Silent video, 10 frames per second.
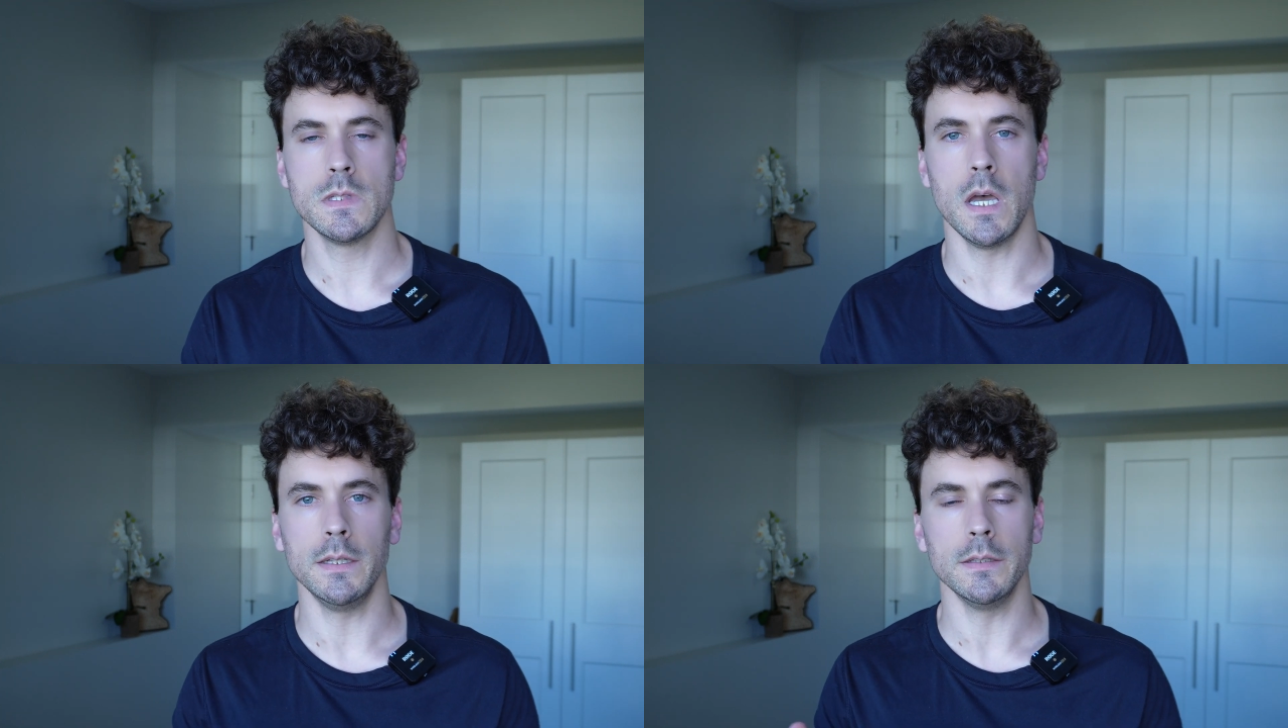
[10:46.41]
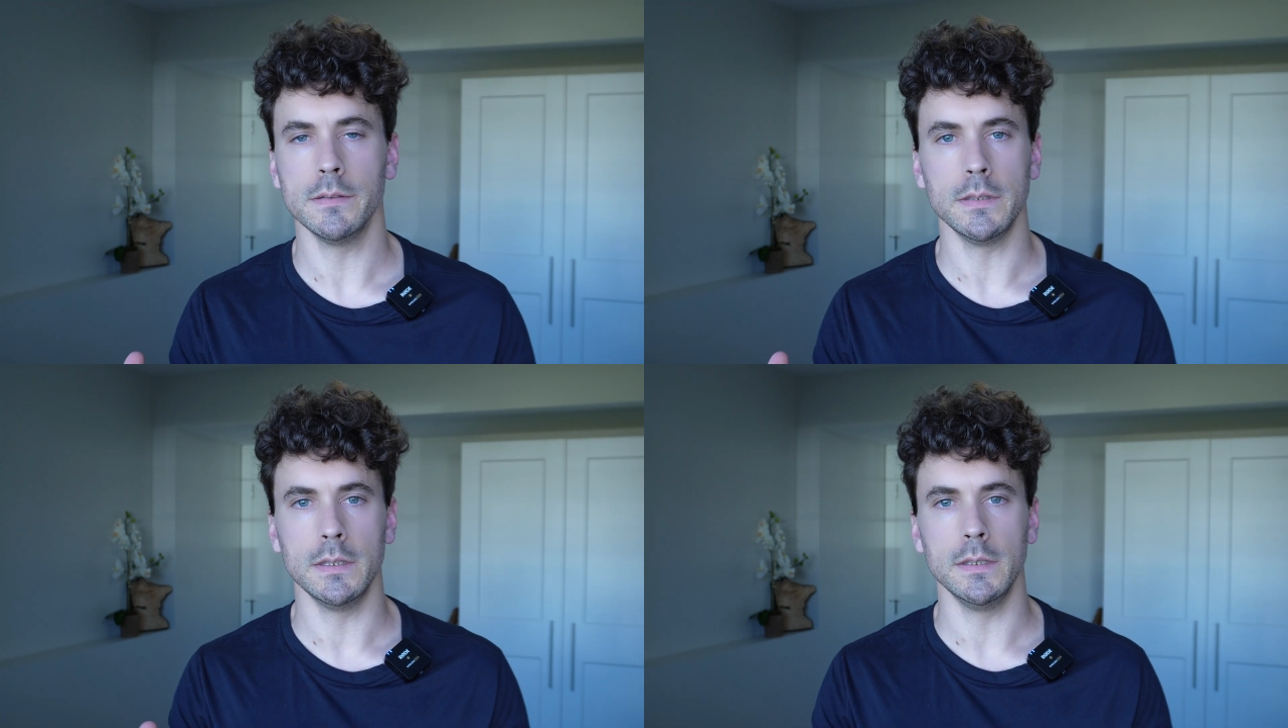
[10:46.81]
I
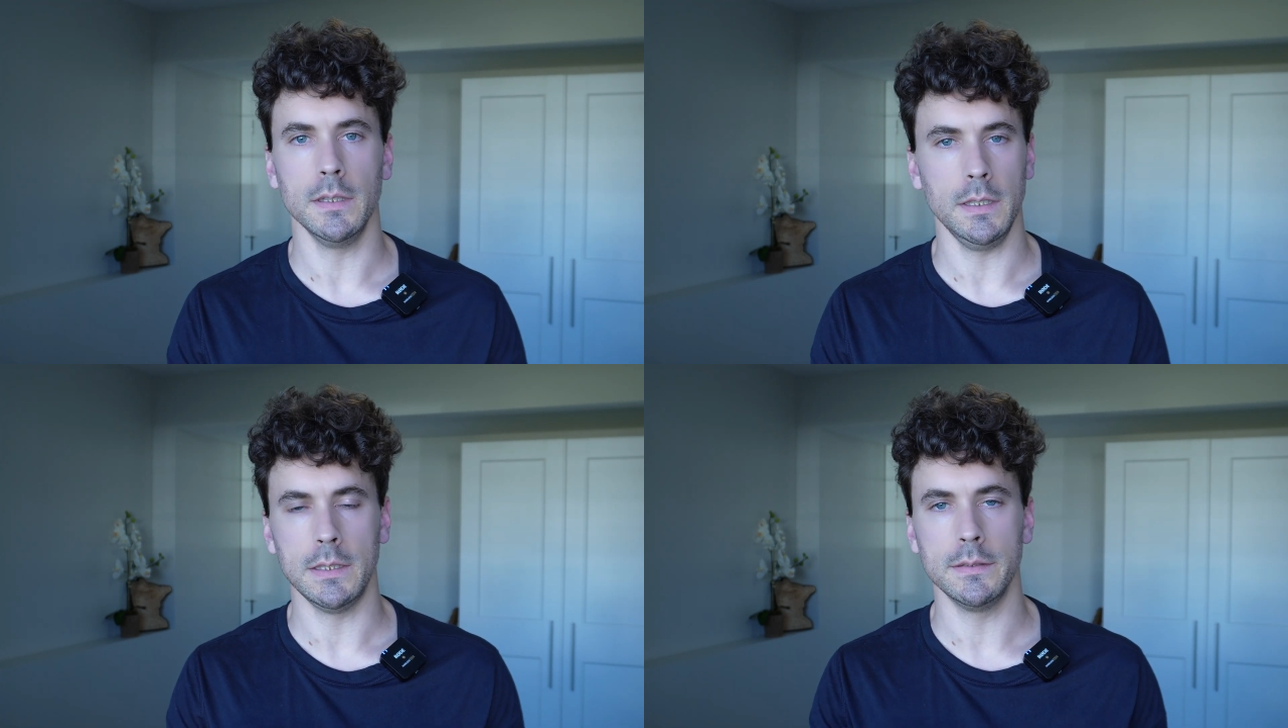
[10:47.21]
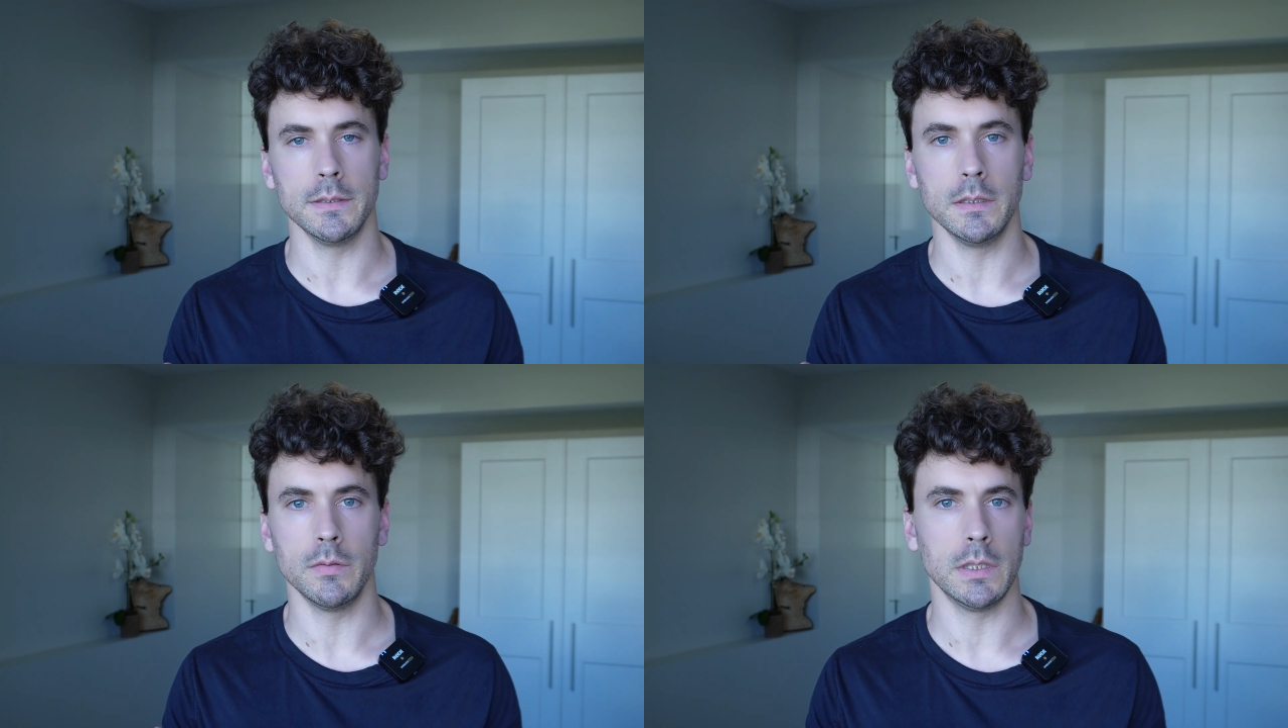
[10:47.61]
didn't see any
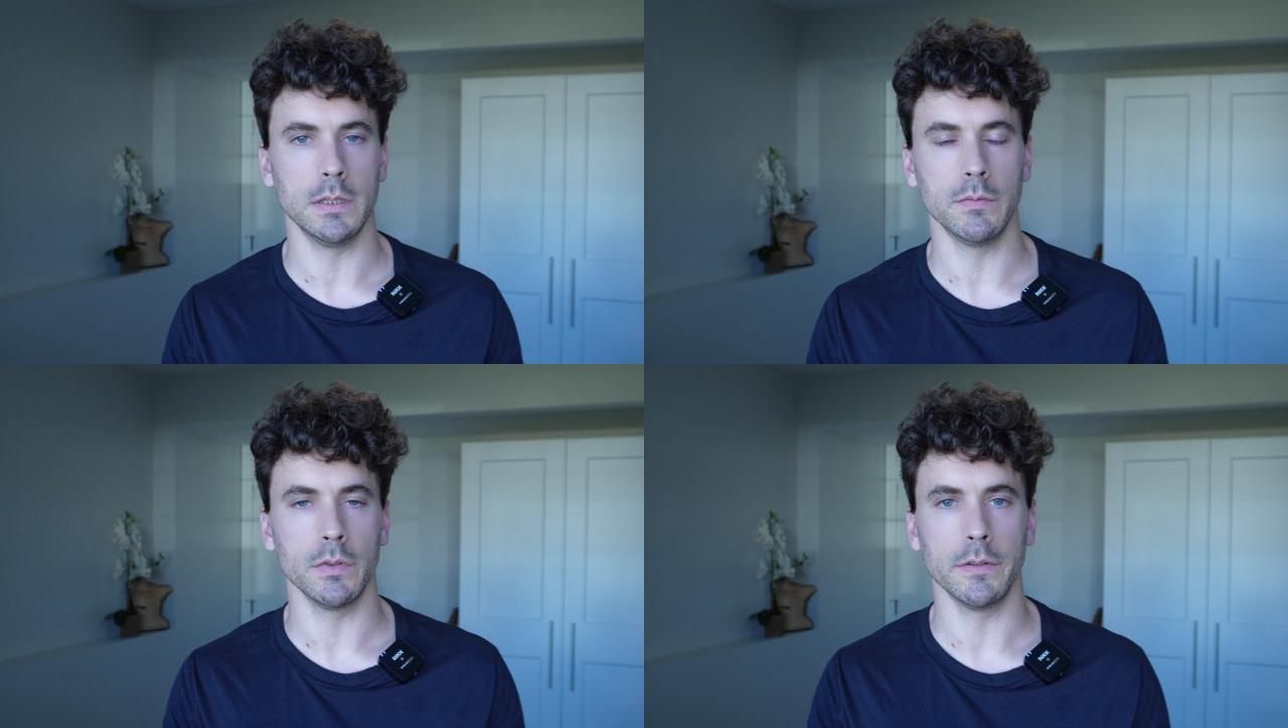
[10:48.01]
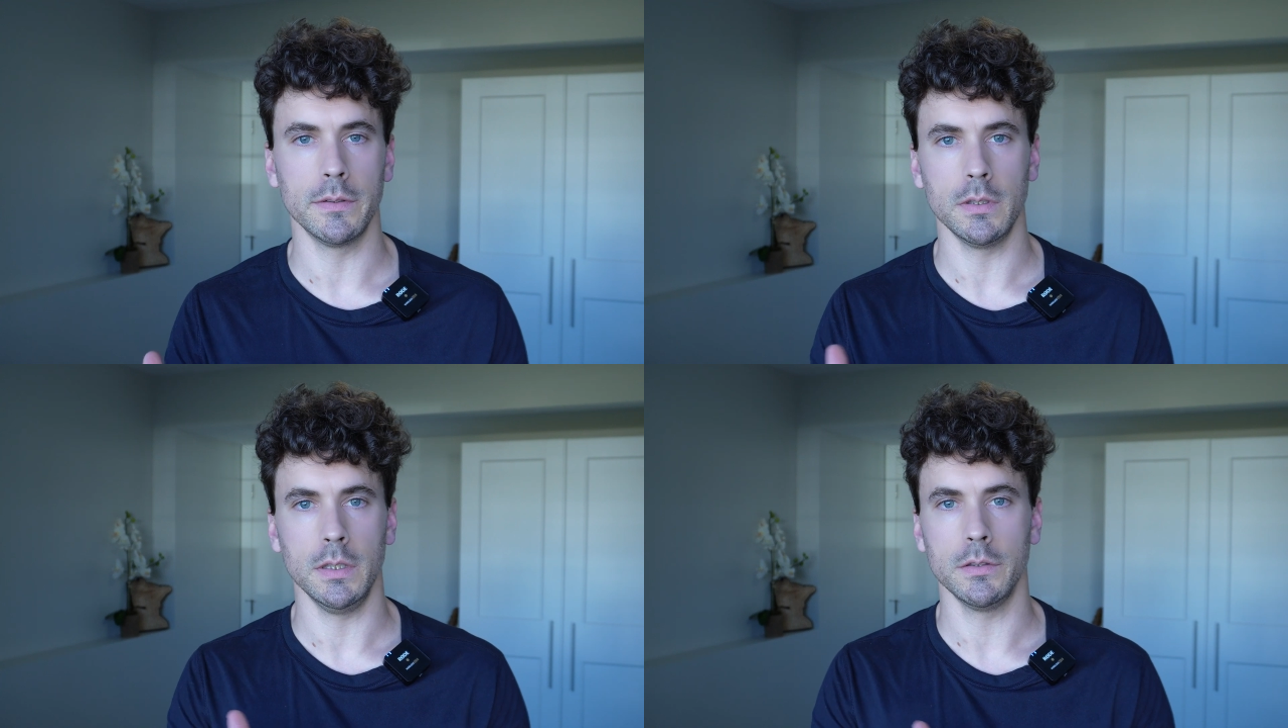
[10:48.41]
significant
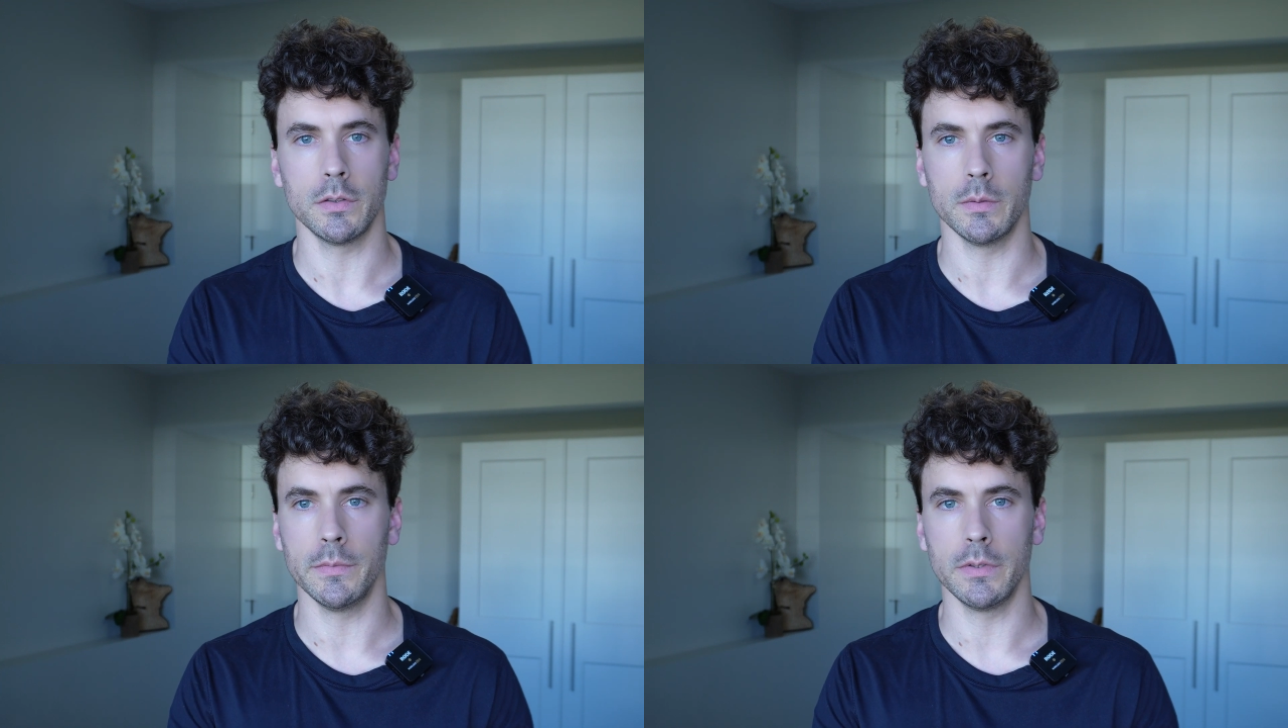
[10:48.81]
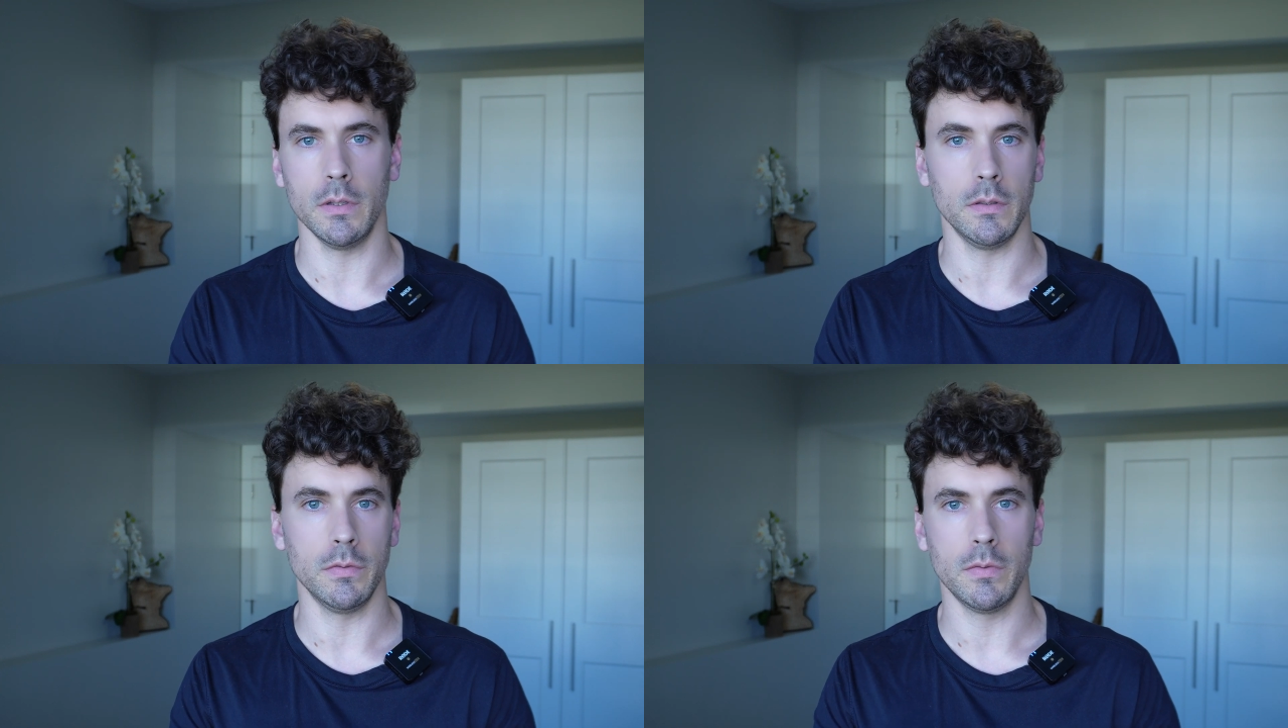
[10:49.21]
difference in terms
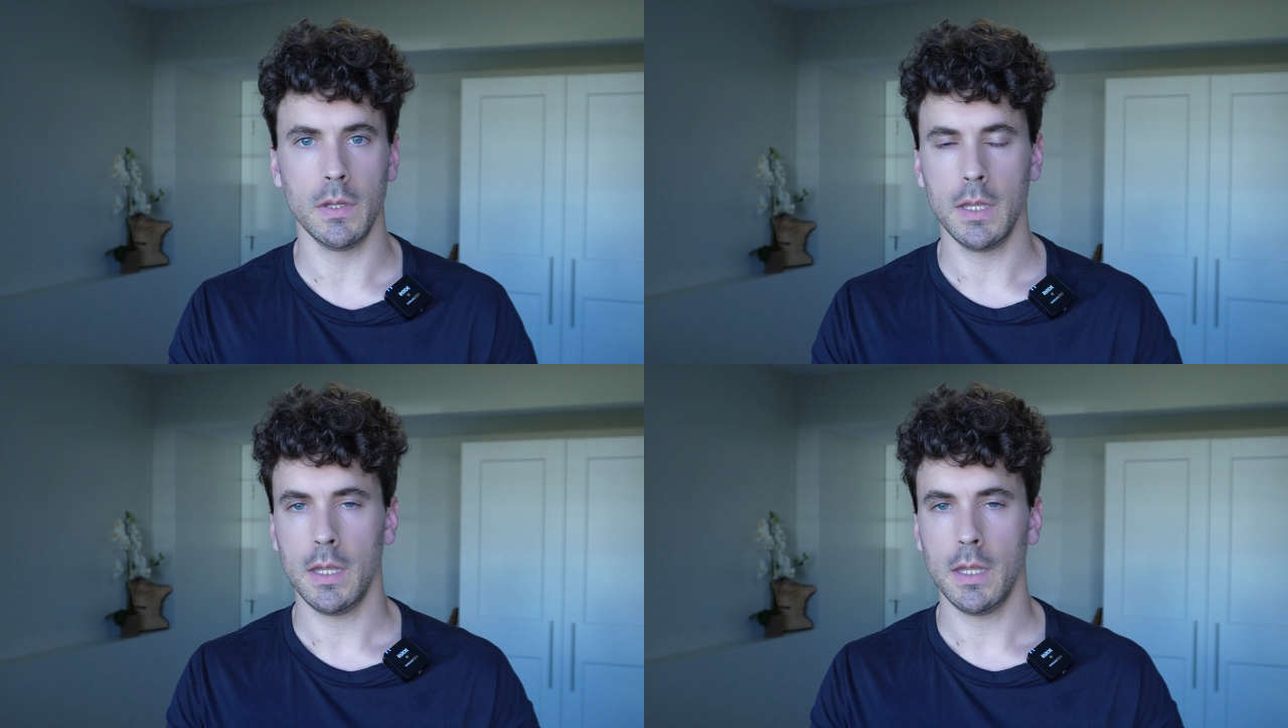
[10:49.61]
of